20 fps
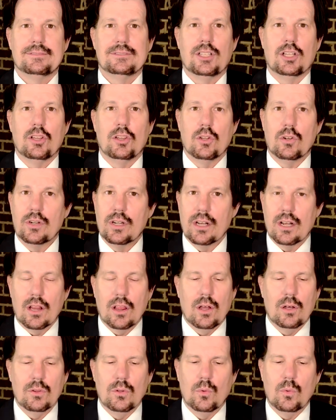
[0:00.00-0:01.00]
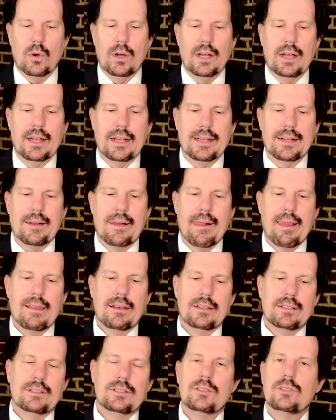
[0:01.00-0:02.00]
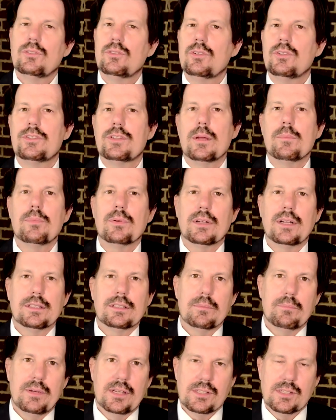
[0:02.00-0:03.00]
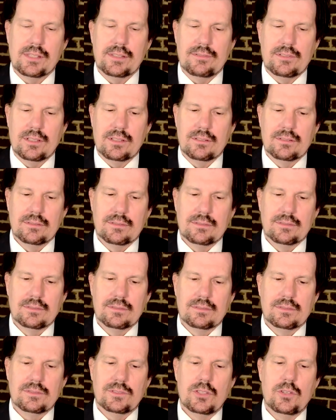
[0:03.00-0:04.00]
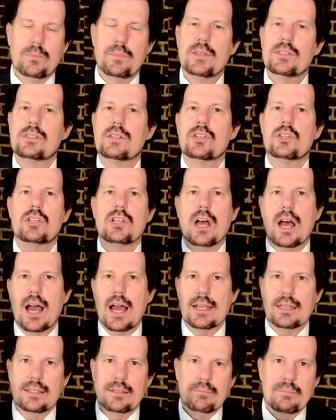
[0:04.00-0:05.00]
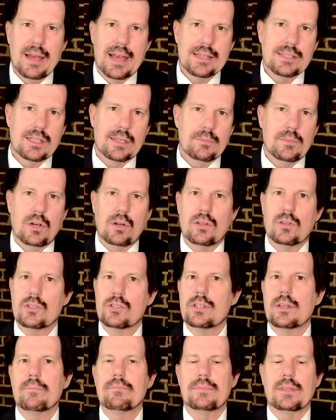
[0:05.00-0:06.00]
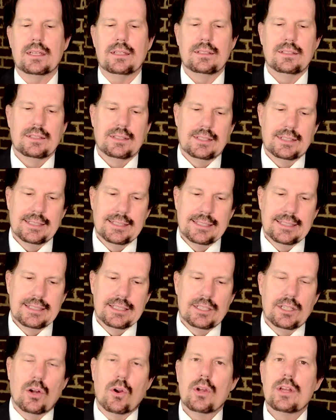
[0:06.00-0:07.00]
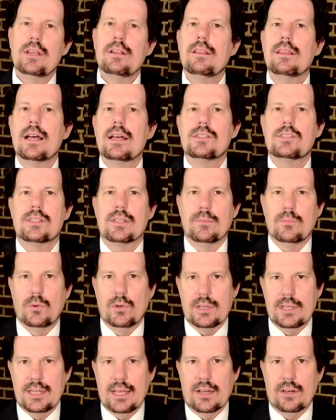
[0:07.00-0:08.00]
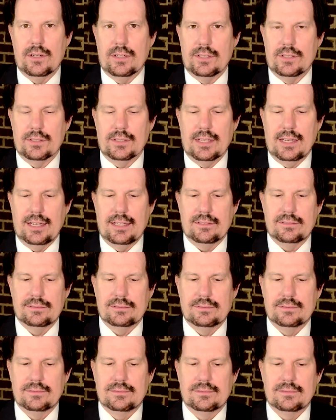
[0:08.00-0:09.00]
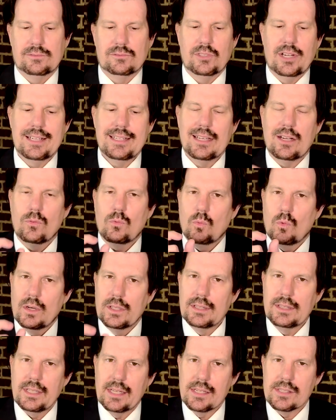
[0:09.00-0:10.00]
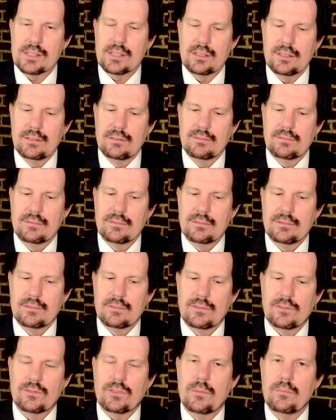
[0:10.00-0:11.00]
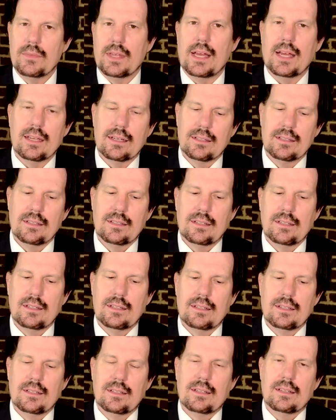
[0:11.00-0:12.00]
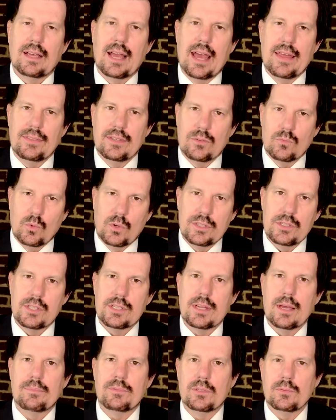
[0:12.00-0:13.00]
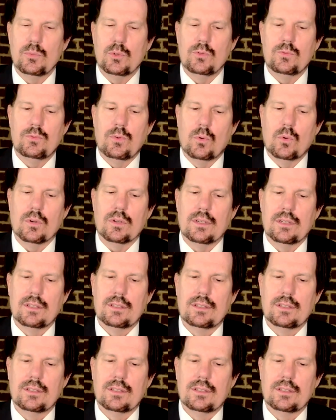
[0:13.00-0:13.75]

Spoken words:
learning along the way. Your temper got the best of you. You missed a shot in basketball or something. Or you let someone down in your life. Write down one lesson from that, and then one step to move forward.